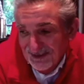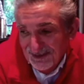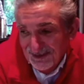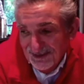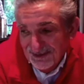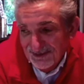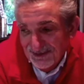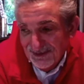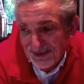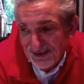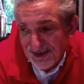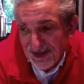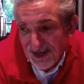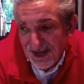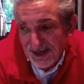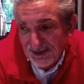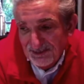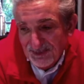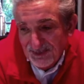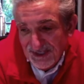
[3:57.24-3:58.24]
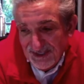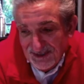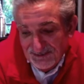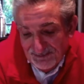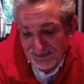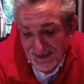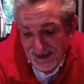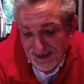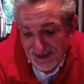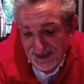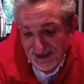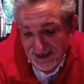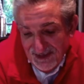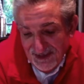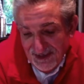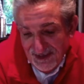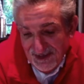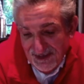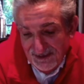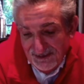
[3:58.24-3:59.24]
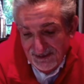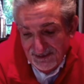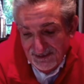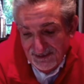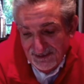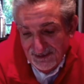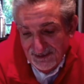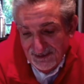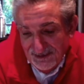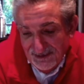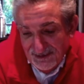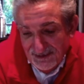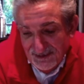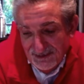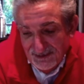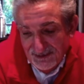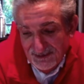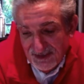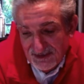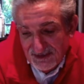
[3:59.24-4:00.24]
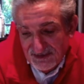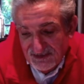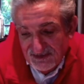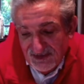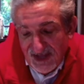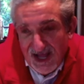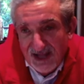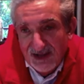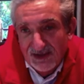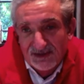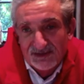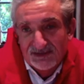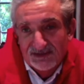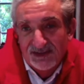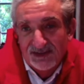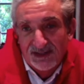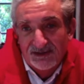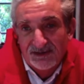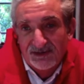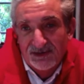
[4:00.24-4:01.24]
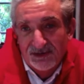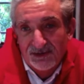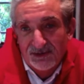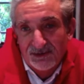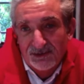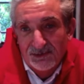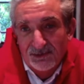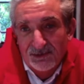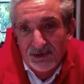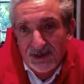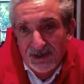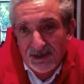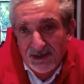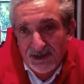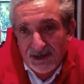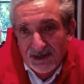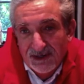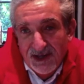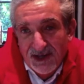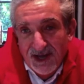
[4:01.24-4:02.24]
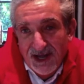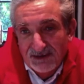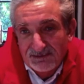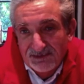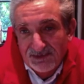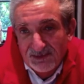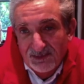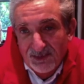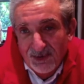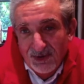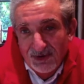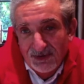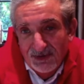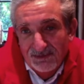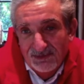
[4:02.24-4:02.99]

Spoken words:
the economy. And the solace that you got from all of